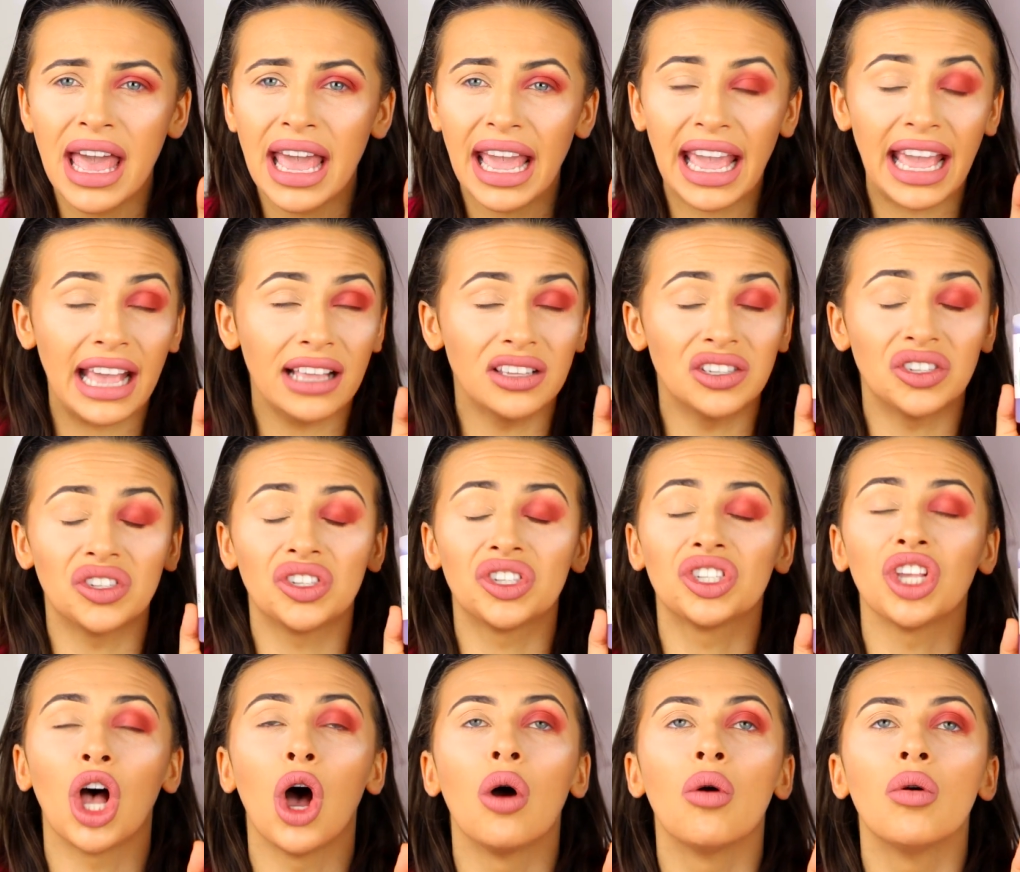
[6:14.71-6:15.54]
It is
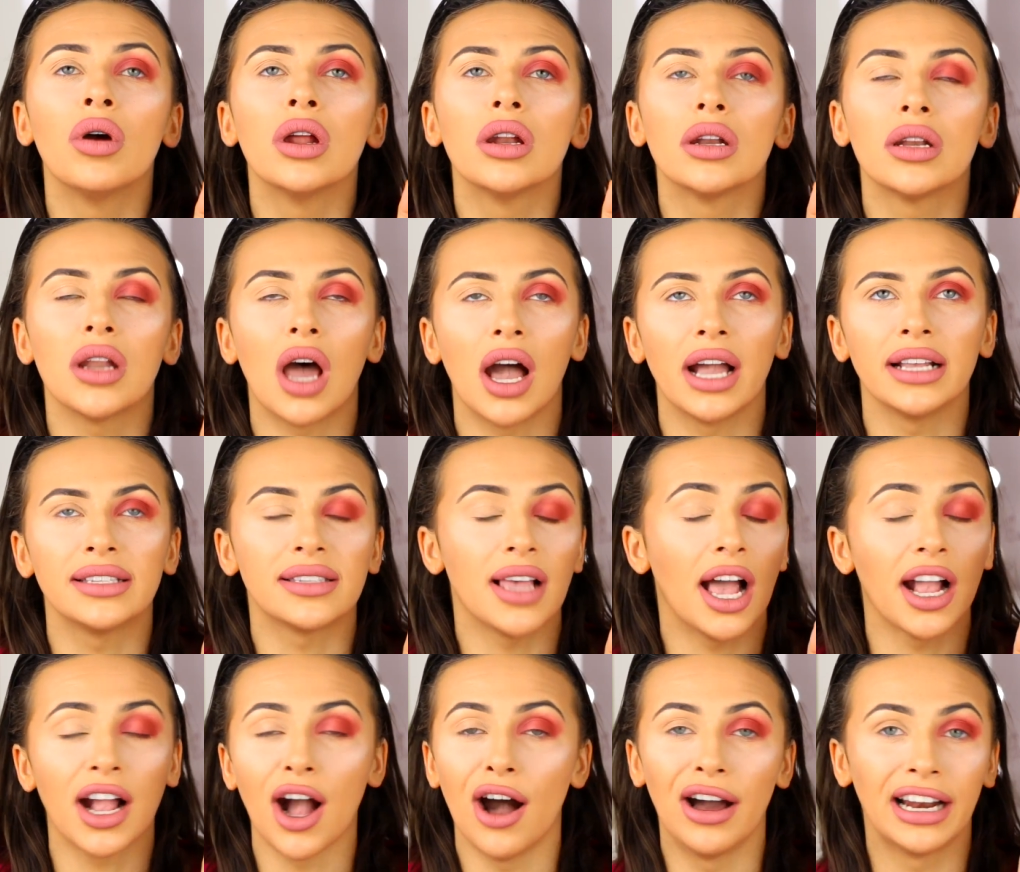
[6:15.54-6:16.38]
so nice.
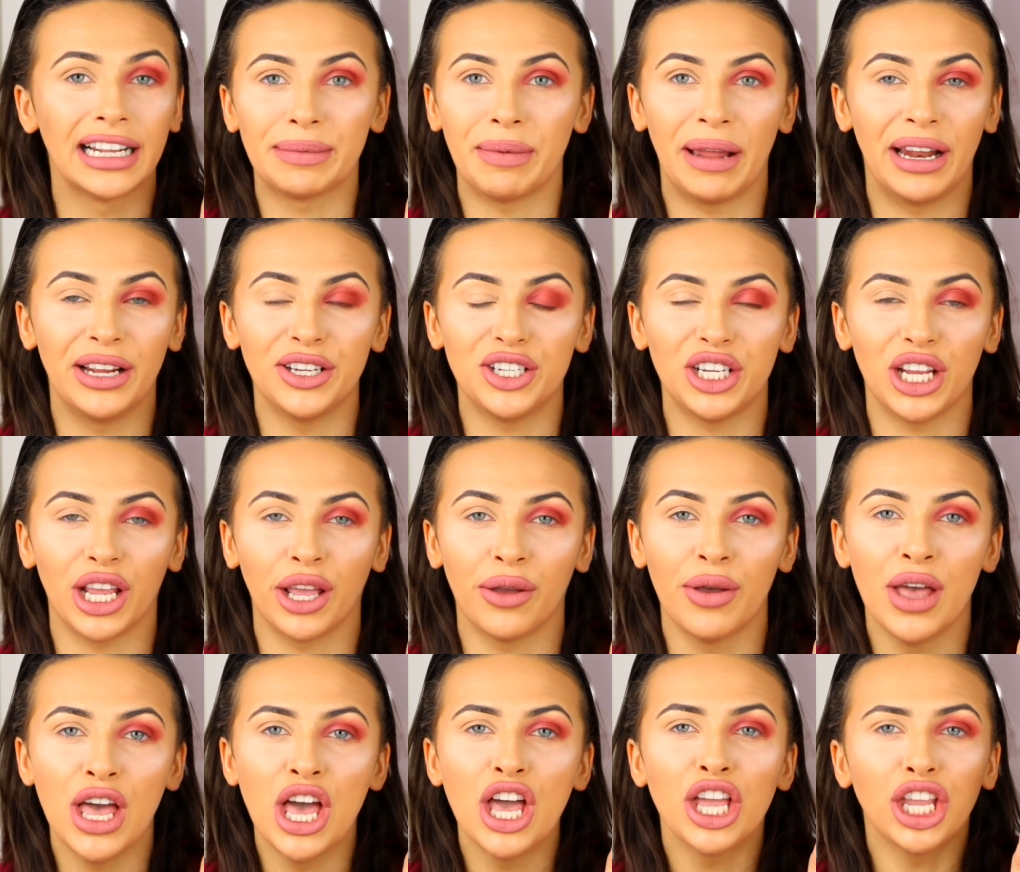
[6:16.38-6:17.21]
I can't explain it to
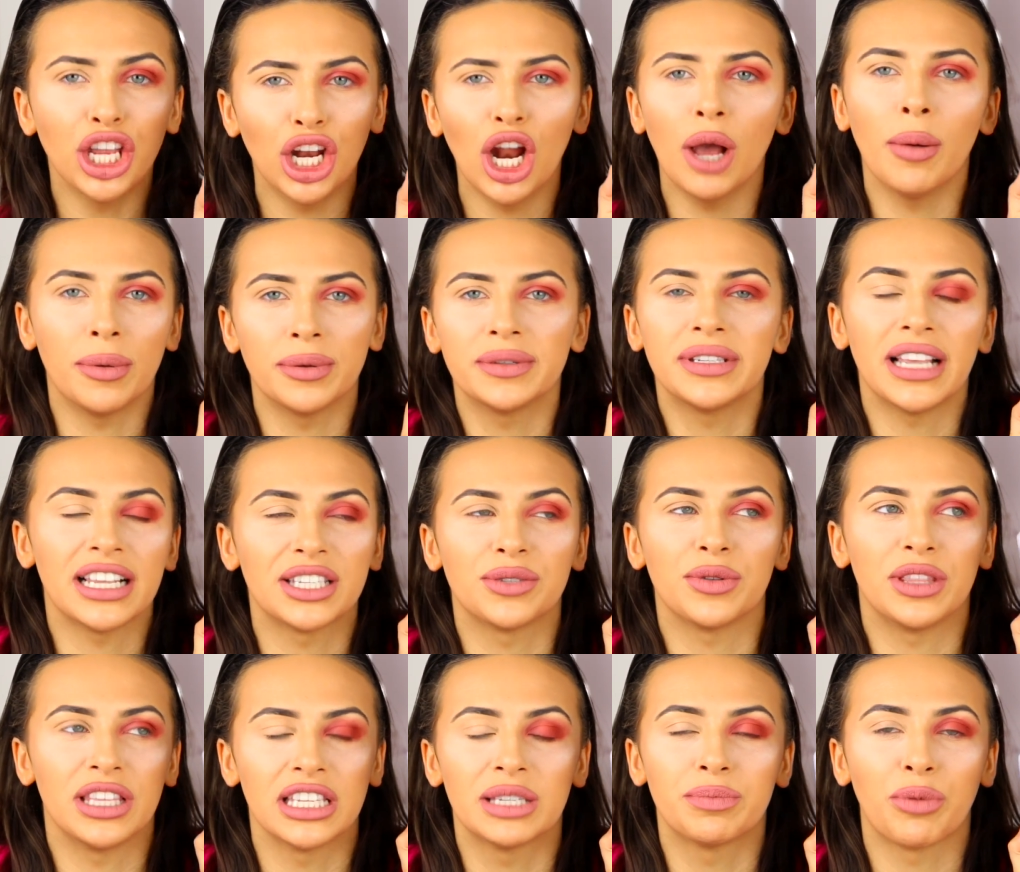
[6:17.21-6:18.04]
you. You know I'm
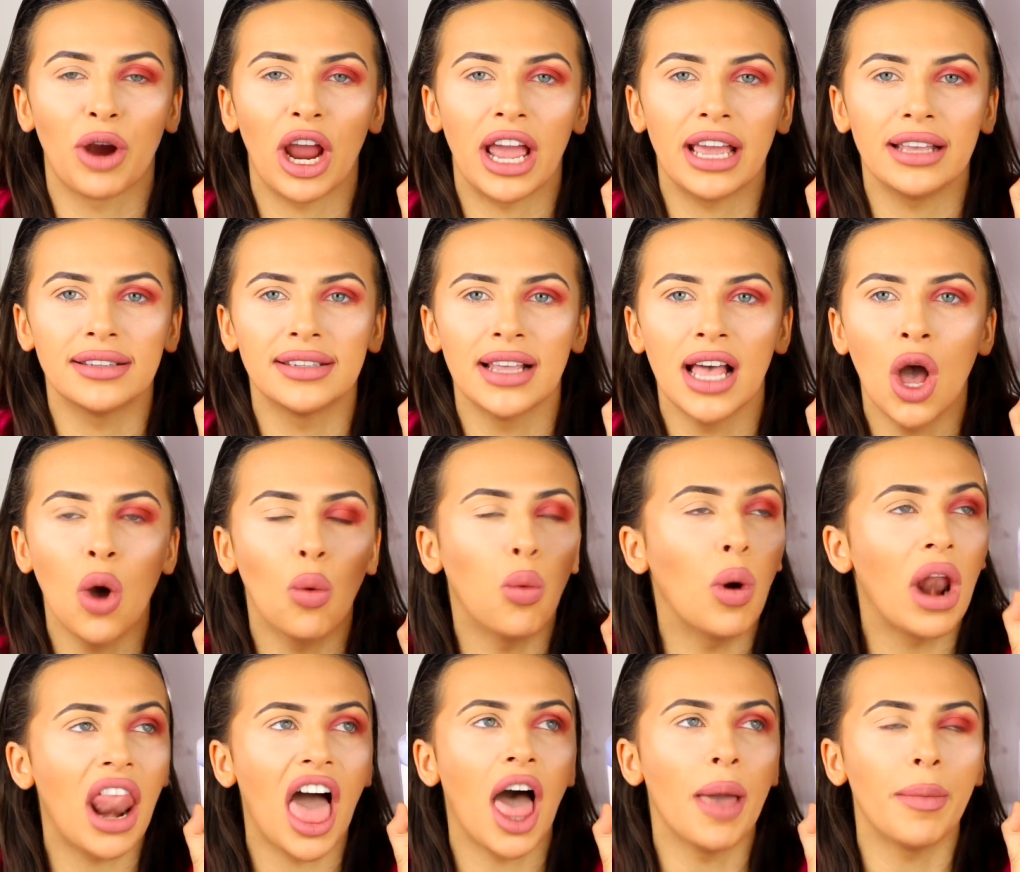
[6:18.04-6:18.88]
obsessed with the sprays.
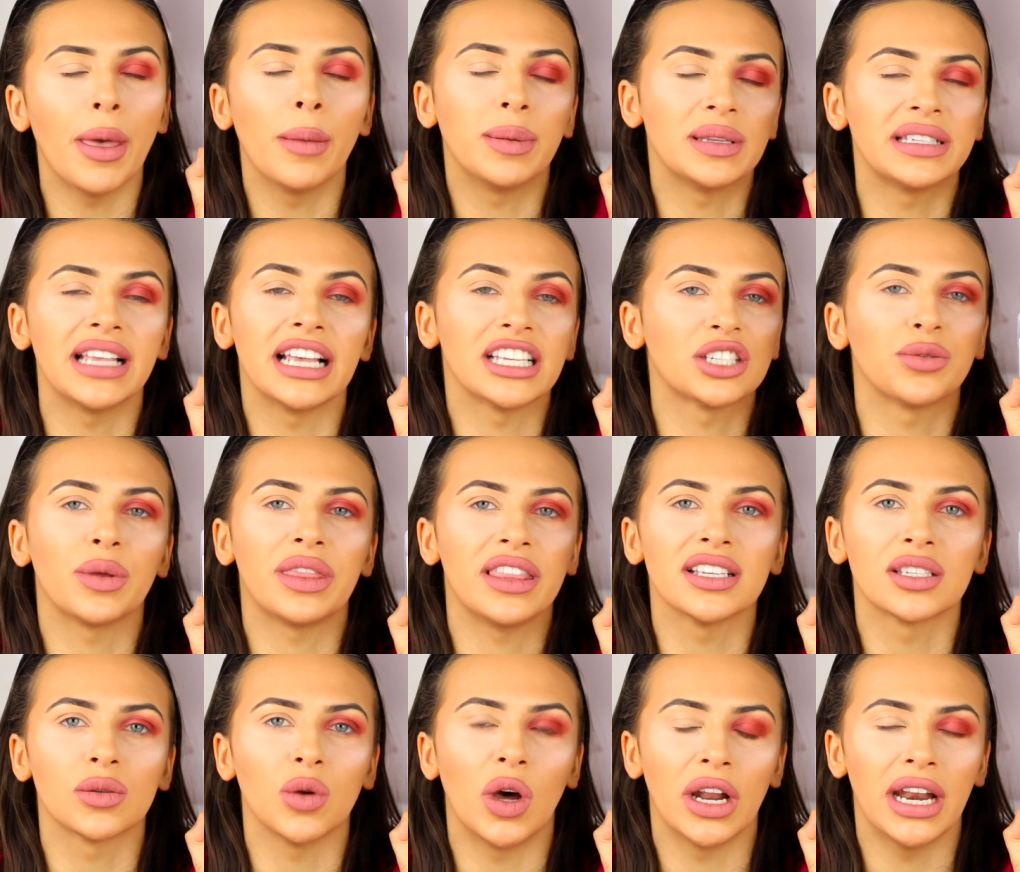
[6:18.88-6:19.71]
Well, I'm obsessed with
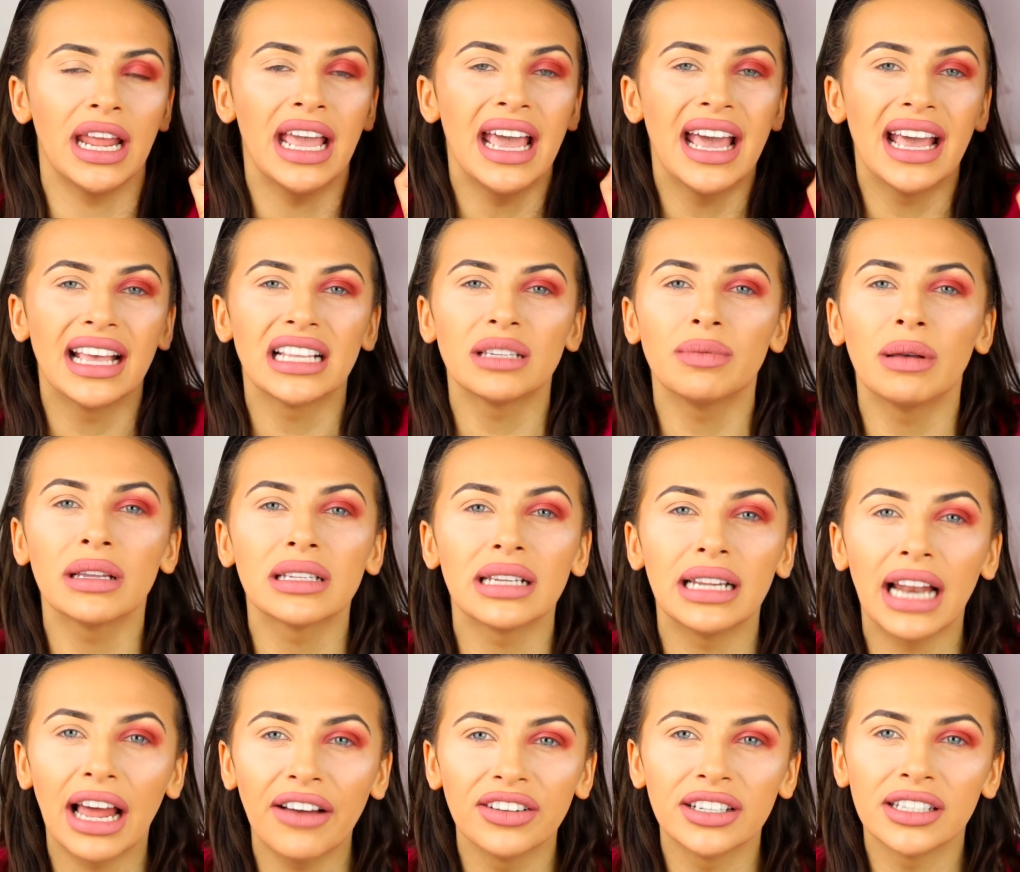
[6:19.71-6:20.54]
this one. It smells
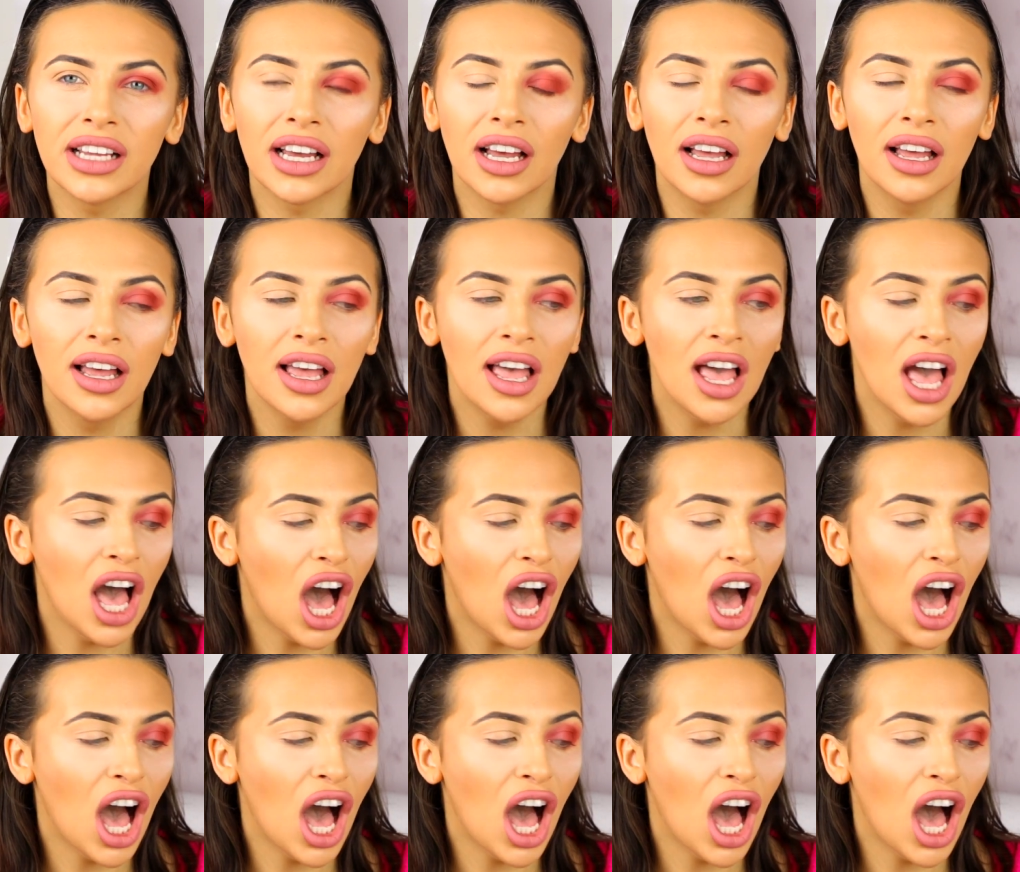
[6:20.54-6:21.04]
like lavender.